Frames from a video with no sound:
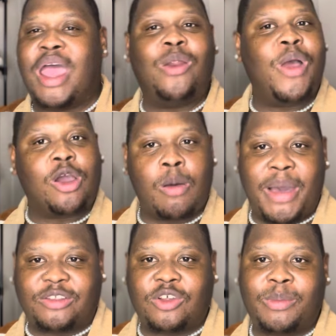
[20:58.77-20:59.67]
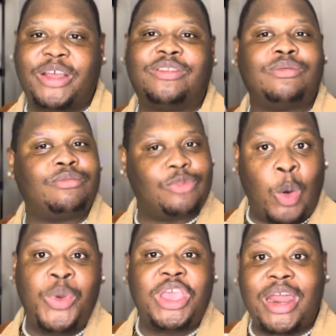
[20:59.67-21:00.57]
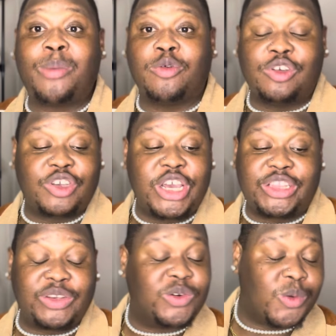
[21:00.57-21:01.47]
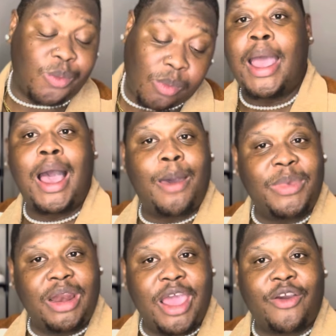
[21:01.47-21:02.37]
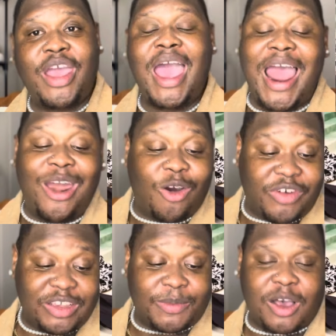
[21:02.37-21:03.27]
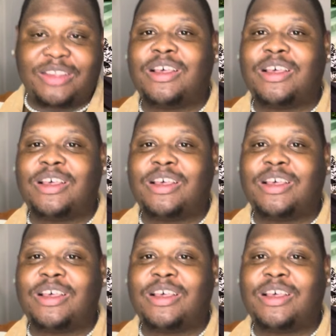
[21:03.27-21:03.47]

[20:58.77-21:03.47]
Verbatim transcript: and welcome back to the Met. We can appreciate you. Amelia Gray, I love this because